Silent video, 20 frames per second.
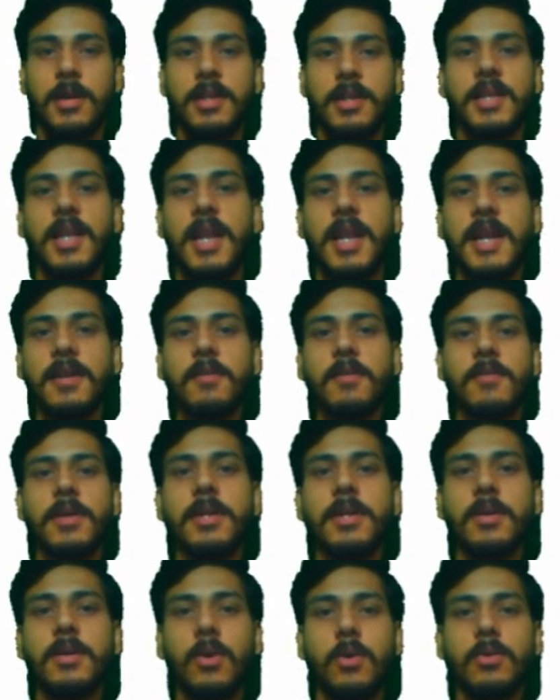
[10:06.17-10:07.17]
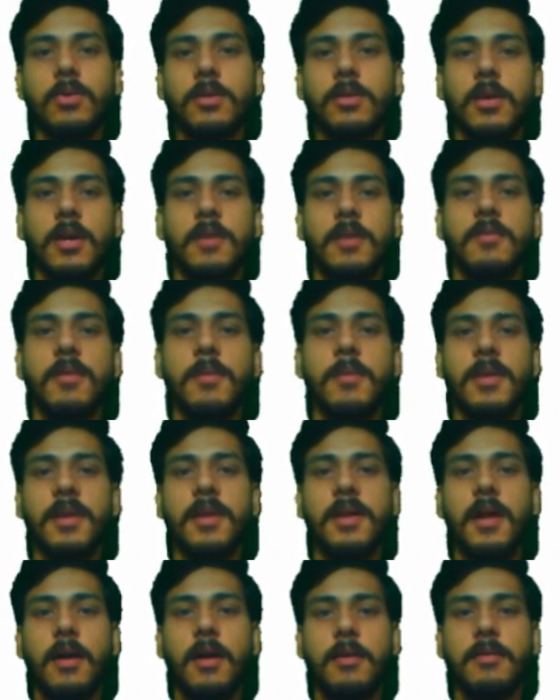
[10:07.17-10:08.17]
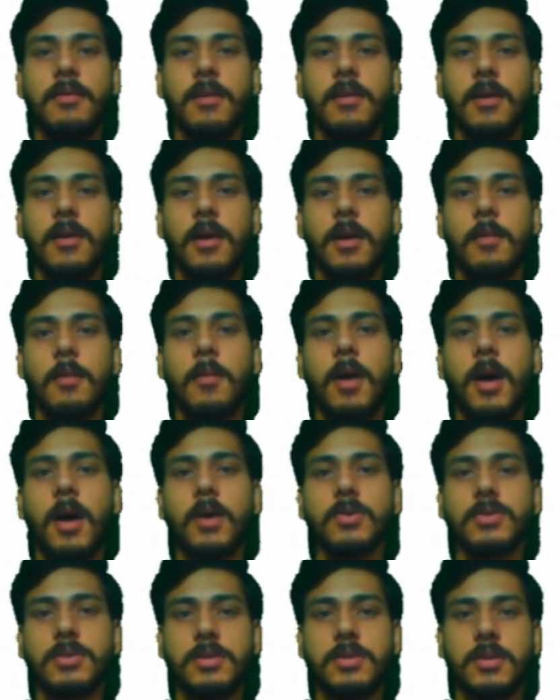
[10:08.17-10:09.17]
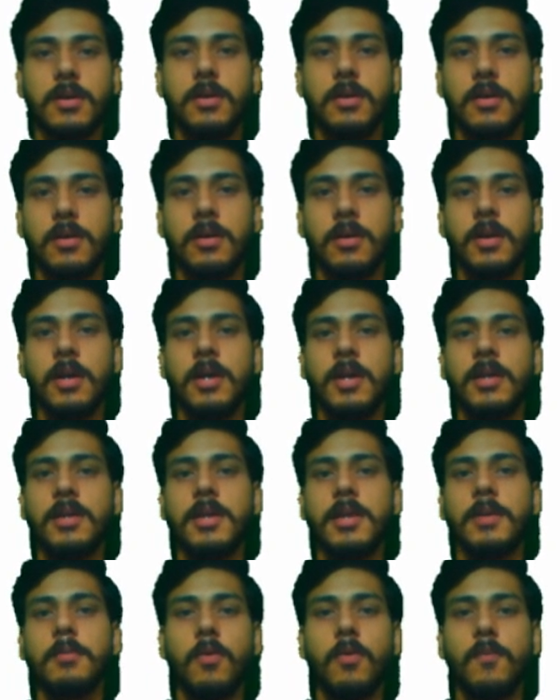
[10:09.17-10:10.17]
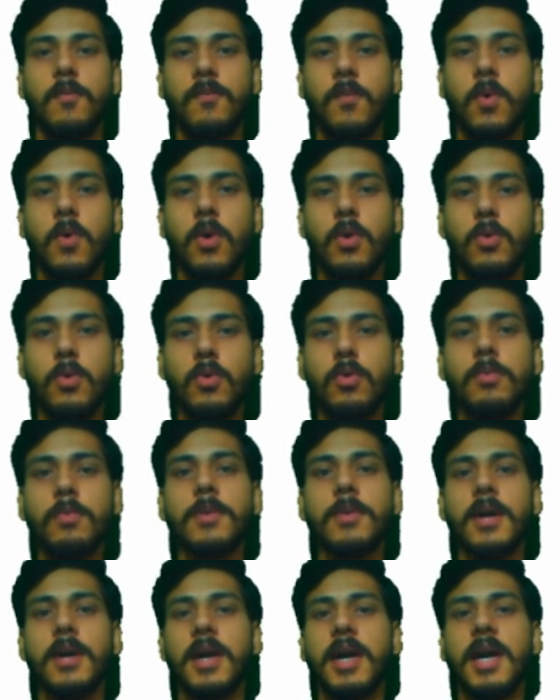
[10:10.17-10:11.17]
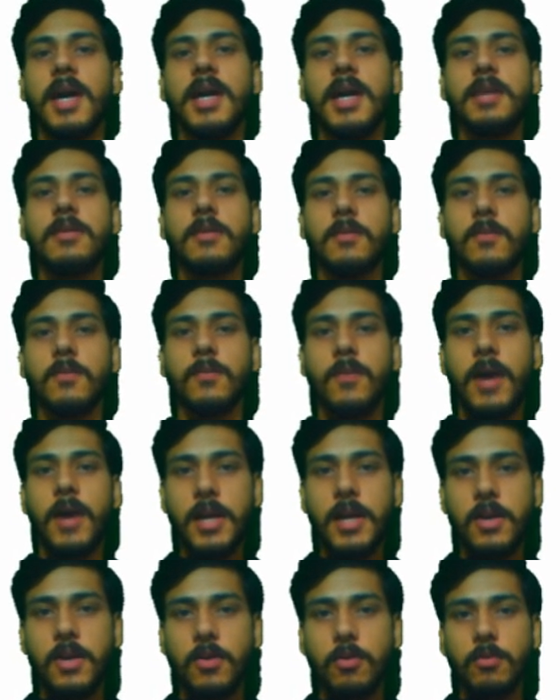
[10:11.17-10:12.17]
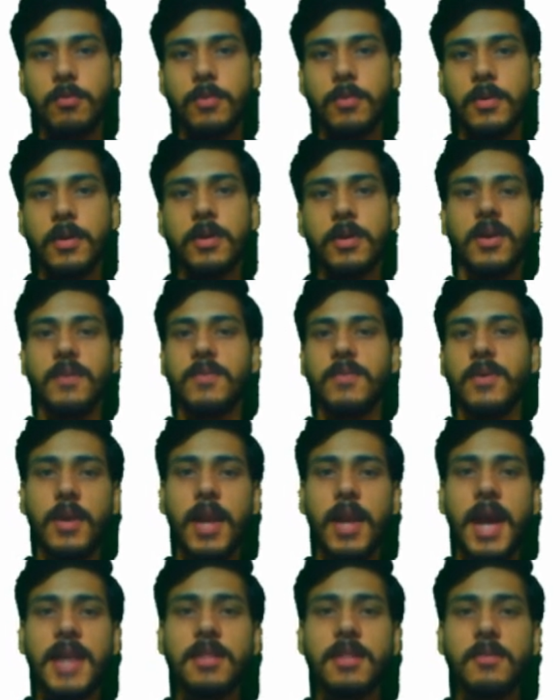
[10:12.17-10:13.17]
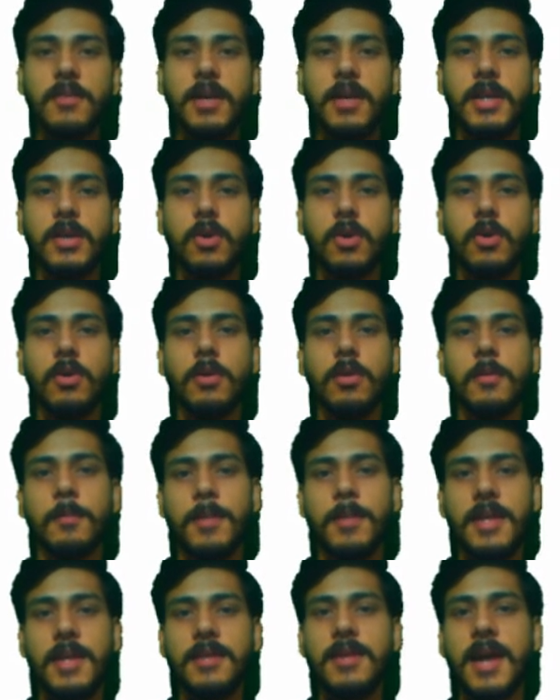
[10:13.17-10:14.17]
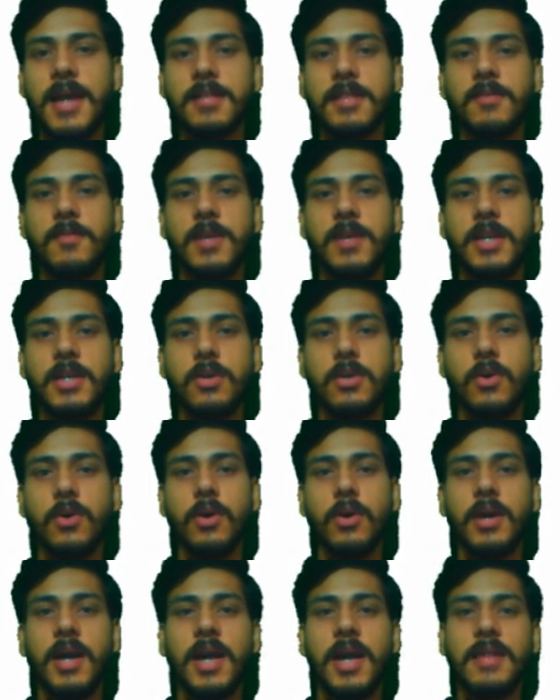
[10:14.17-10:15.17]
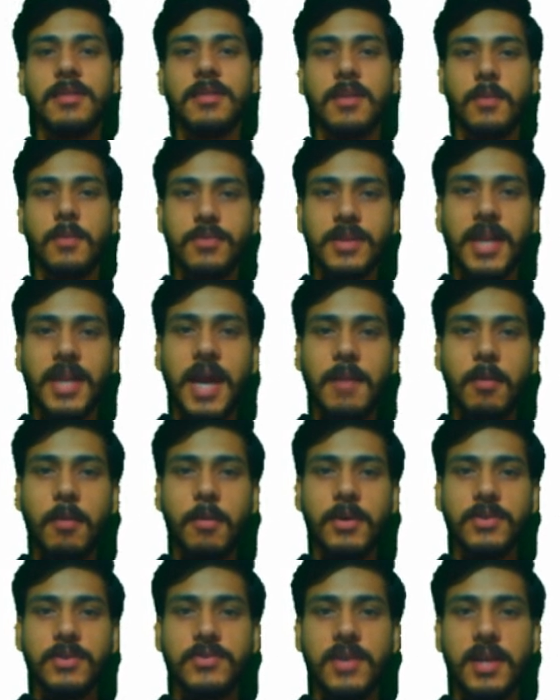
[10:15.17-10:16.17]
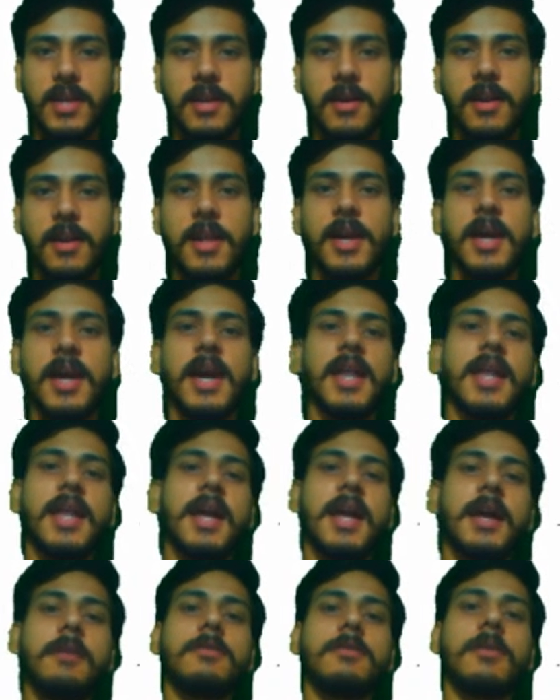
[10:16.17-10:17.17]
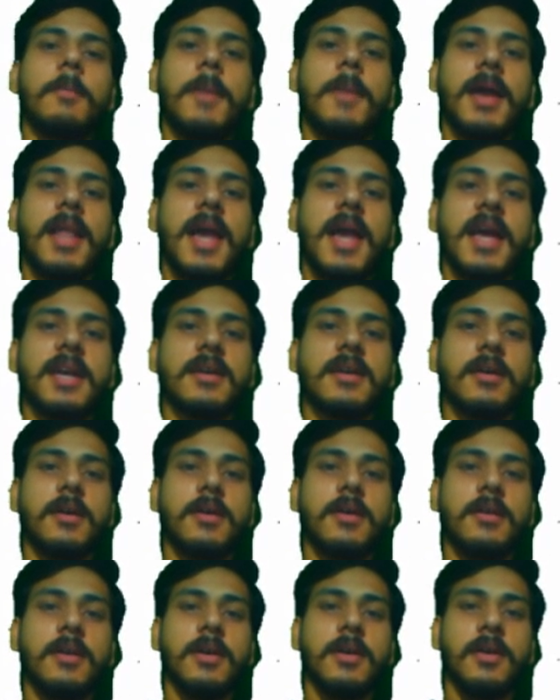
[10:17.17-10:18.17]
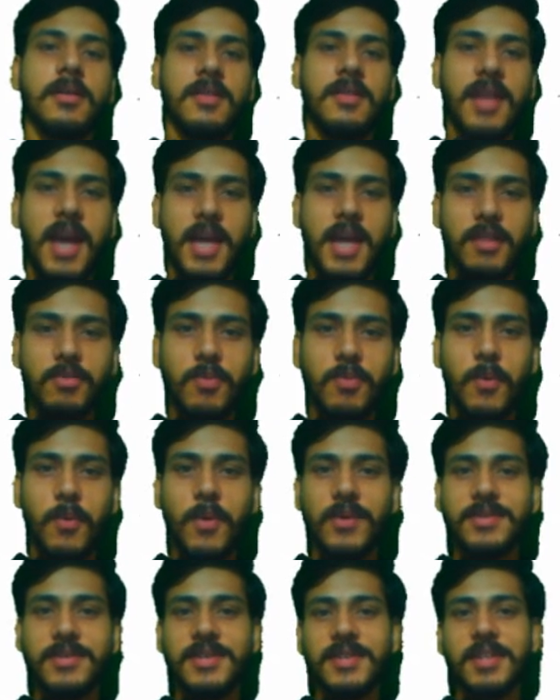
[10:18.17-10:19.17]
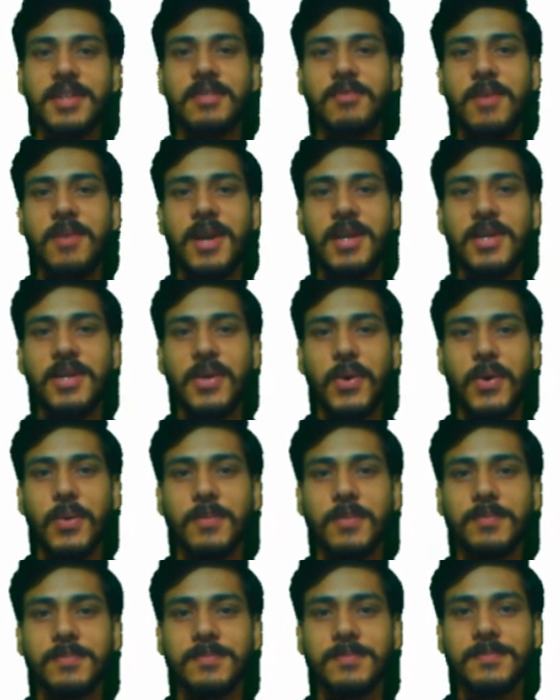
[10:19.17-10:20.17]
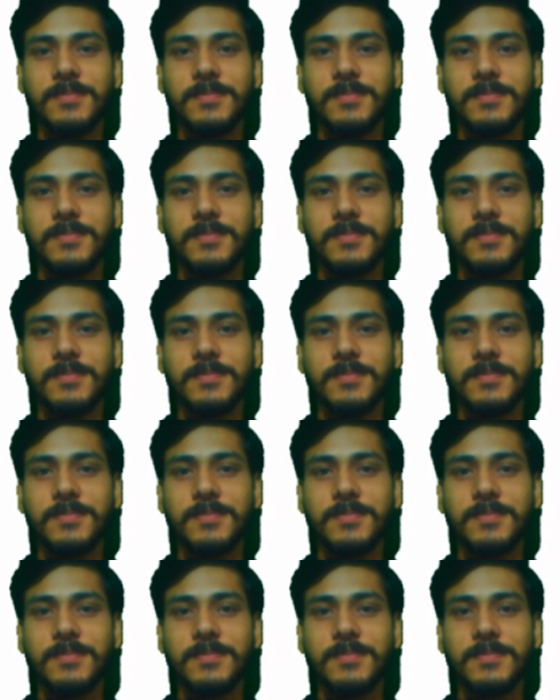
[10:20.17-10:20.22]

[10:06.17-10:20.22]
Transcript: In the later videos, we will learn about the for loop and while loop. If you like the video, please like the video and subscribe our channel and hit the bell icon. Thanks for watching this video.